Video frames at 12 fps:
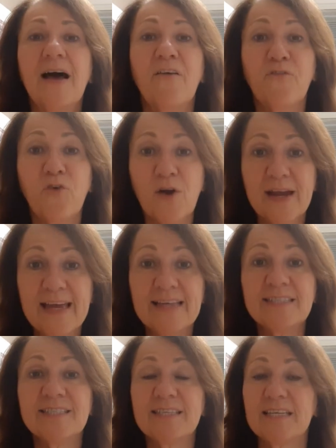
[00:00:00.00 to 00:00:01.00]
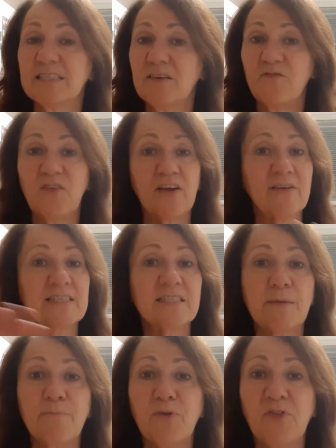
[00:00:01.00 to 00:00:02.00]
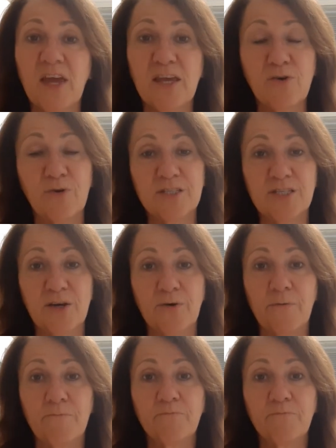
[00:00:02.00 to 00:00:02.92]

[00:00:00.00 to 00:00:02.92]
For instance, a very simple thing you could do.